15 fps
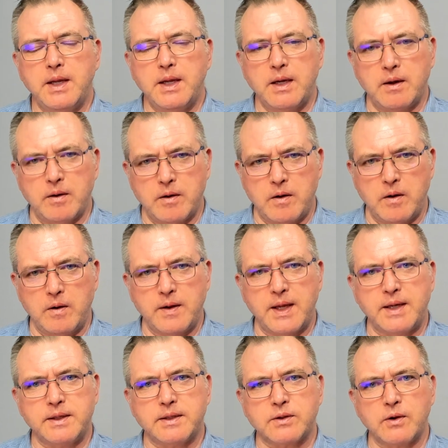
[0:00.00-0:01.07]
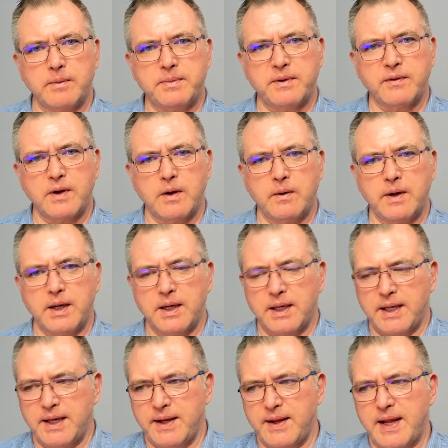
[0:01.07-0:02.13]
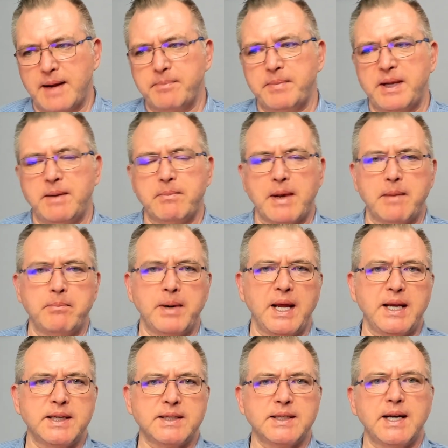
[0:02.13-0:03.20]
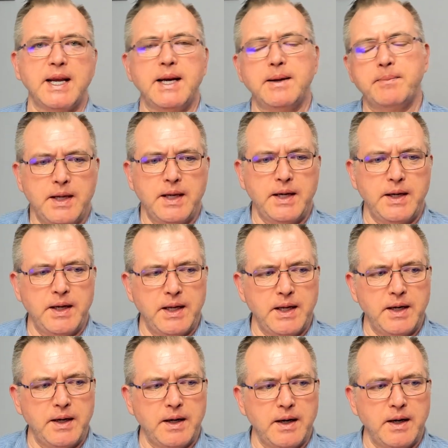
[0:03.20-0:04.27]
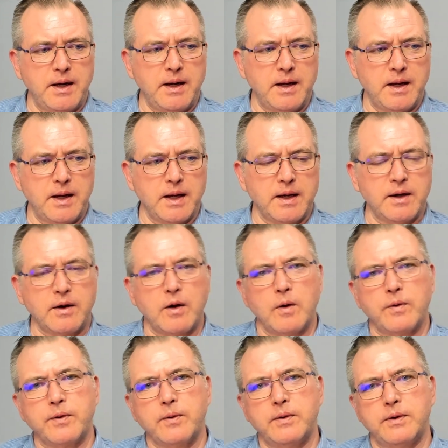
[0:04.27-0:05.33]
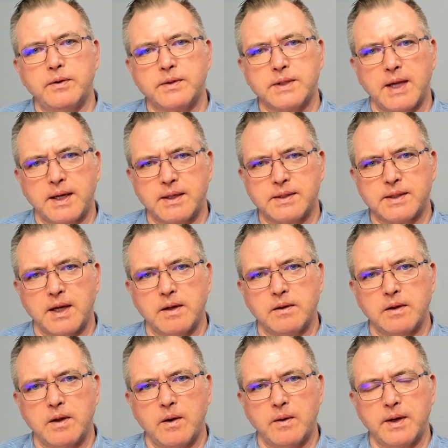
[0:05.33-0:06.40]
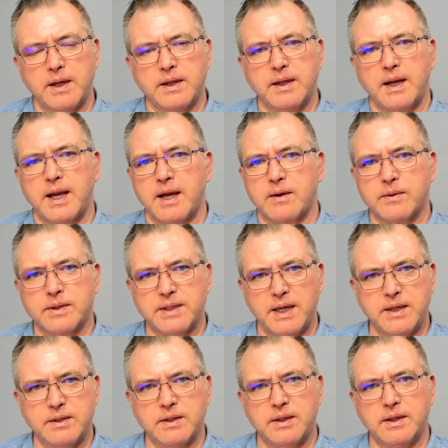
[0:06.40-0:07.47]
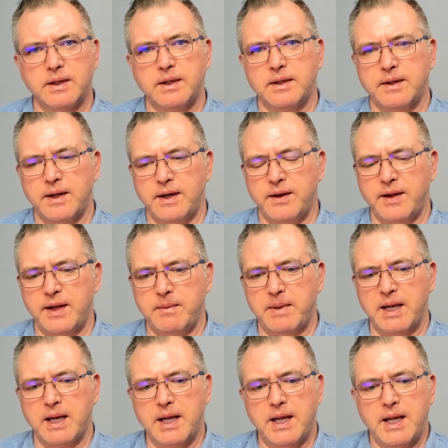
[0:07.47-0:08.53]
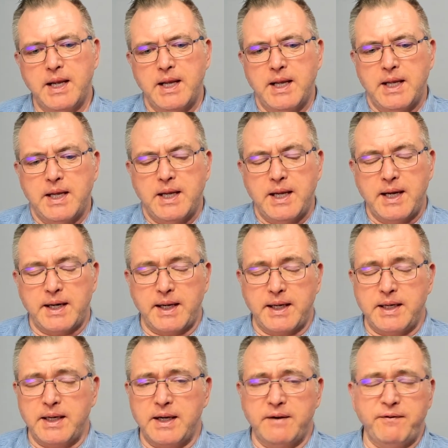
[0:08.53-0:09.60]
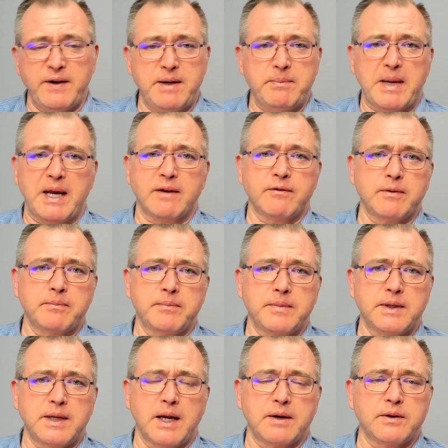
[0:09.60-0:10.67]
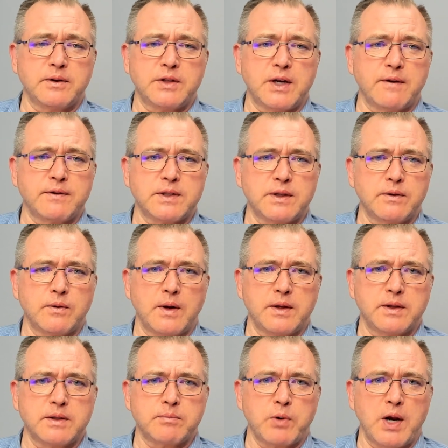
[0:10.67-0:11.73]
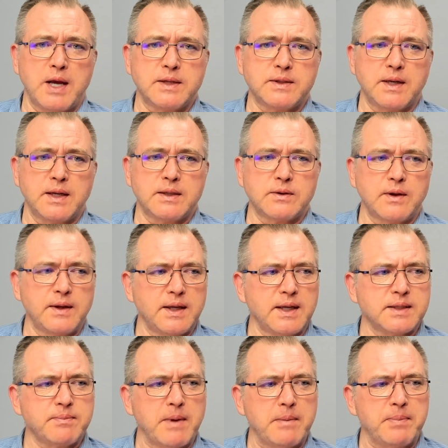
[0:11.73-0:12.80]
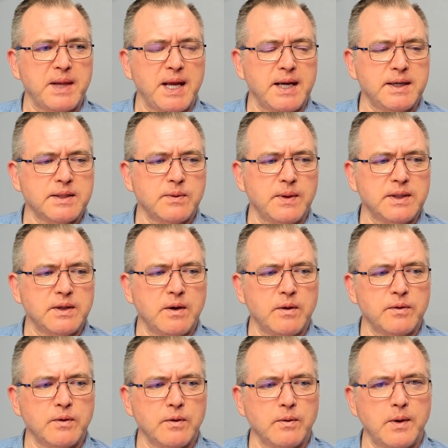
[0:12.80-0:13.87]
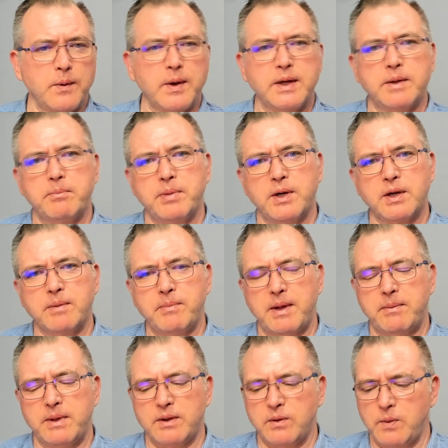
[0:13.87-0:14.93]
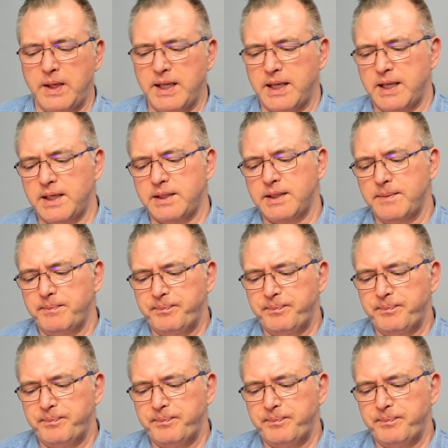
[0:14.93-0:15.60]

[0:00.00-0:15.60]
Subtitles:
And I'll call that descriptive coding and let that be my blank slate. And then I can go through and do second cycle coding and then categorization and theming. And I can get feedback from Dr. Jefferson throughout this process. So I think that's my plan this week, to go through, reread the book, maybe on the weekend,